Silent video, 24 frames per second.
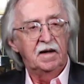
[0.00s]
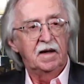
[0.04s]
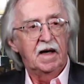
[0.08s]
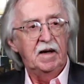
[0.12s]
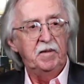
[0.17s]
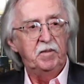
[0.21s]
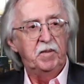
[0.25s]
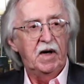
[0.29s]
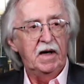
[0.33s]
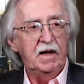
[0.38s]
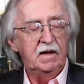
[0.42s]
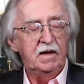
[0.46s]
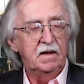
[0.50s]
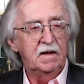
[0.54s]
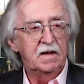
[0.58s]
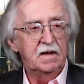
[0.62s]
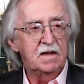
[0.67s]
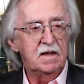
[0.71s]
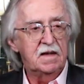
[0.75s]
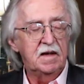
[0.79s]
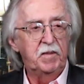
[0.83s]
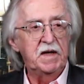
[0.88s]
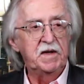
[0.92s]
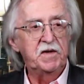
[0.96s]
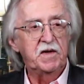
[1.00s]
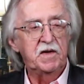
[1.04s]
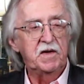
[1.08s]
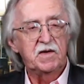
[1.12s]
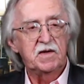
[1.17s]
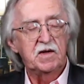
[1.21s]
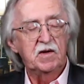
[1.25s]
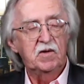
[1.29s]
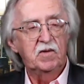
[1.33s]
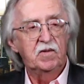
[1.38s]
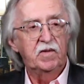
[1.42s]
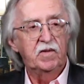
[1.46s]
bought a bunch of
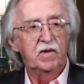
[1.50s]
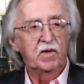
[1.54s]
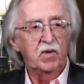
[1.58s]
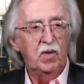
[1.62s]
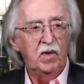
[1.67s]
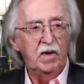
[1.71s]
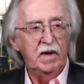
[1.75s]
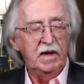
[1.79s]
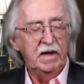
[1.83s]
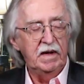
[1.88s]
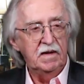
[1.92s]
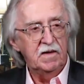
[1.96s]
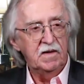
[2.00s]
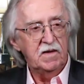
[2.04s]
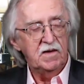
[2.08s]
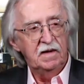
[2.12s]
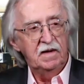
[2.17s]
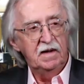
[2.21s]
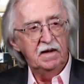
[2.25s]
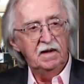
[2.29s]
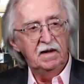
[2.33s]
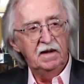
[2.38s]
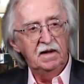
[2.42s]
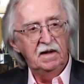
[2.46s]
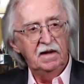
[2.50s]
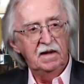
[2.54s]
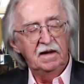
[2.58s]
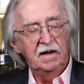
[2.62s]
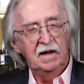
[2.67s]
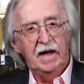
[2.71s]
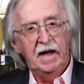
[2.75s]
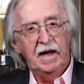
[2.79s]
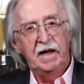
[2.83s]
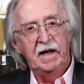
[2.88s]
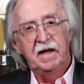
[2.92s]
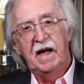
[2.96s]
silver coins
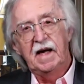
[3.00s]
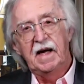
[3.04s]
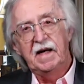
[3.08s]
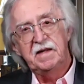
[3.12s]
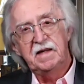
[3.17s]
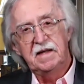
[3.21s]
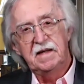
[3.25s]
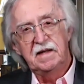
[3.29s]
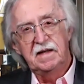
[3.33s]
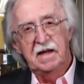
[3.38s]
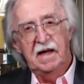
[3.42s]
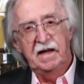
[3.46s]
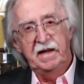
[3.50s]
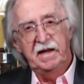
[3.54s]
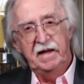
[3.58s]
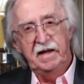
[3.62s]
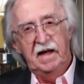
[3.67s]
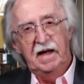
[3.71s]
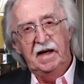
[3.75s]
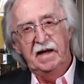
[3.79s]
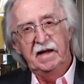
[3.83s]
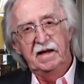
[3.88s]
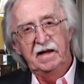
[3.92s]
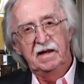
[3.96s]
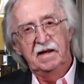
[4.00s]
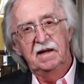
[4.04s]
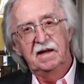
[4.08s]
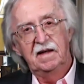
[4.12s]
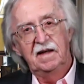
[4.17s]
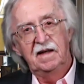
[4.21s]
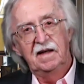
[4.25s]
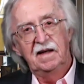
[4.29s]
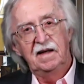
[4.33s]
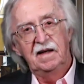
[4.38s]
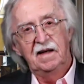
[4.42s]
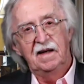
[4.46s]
in 1999
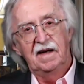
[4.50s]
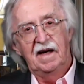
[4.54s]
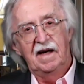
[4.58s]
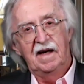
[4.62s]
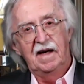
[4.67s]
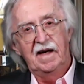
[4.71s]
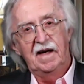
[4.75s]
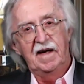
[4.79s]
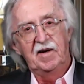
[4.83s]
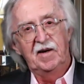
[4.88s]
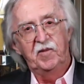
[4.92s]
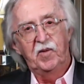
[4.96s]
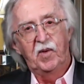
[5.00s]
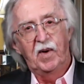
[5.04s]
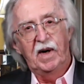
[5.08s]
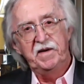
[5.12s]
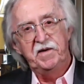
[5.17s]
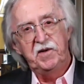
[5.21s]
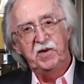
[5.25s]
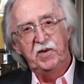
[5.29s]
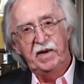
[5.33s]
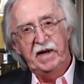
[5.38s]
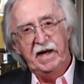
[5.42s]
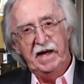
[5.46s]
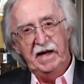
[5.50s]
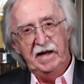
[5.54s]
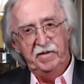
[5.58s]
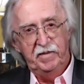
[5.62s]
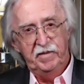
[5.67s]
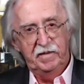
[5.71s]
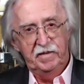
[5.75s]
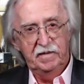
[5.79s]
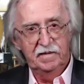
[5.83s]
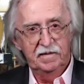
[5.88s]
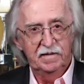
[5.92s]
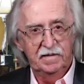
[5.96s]
ahead of Y2K.
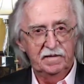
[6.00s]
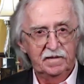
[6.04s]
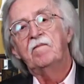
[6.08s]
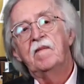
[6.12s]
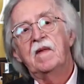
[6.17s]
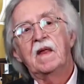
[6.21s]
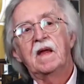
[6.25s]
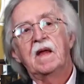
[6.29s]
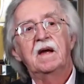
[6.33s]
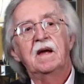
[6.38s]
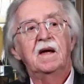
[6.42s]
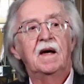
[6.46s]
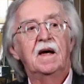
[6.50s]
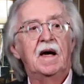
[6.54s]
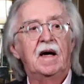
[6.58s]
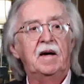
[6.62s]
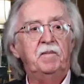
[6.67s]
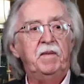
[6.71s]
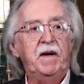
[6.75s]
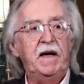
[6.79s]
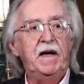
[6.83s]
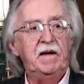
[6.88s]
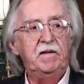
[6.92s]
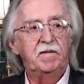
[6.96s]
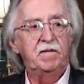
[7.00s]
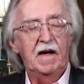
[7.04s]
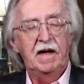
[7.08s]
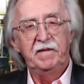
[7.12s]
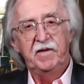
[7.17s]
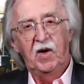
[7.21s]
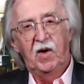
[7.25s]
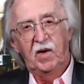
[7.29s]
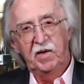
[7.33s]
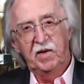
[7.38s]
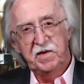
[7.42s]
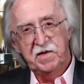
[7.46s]
I paid
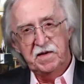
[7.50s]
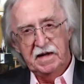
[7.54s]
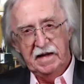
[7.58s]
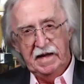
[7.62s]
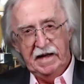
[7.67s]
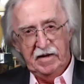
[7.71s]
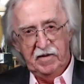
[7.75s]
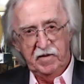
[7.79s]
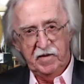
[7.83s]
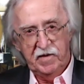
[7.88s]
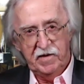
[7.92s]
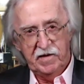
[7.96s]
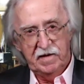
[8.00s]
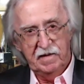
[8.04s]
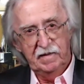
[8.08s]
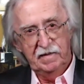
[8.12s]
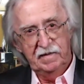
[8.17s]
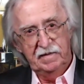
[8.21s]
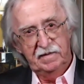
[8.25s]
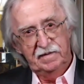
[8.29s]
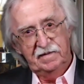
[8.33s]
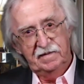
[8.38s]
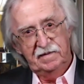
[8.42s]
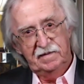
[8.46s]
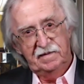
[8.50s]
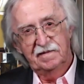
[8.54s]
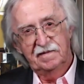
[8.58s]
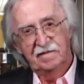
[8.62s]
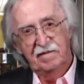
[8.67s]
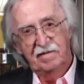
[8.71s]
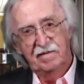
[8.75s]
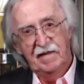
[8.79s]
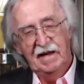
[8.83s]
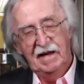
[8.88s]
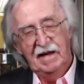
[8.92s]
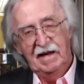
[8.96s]
$5 an ounce.
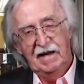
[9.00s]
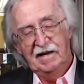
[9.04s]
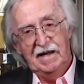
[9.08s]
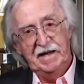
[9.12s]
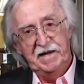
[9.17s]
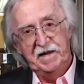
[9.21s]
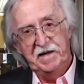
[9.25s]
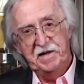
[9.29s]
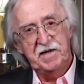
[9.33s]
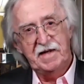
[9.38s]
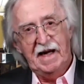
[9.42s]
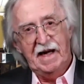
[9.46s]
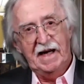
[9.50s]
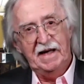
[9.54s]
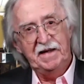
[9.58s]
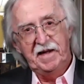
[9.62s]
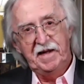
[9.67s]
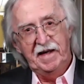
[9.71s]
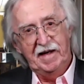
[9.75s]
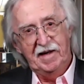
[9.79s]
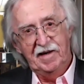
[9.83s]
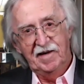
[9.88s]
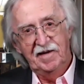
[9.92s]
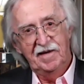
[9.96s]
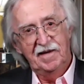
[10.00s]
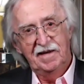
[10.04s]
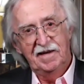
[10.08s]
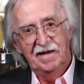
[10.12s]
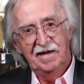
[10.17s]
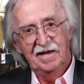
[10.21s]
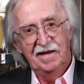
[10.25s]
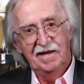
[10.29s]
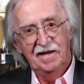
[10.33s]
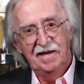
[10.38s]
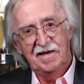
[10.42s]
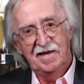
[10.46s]
They just sat there
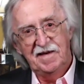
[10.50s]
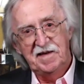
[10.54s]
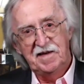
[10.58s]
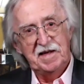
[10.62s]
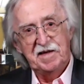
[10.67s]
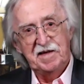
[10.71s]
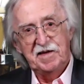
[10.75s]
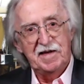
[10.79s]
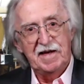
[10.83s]
since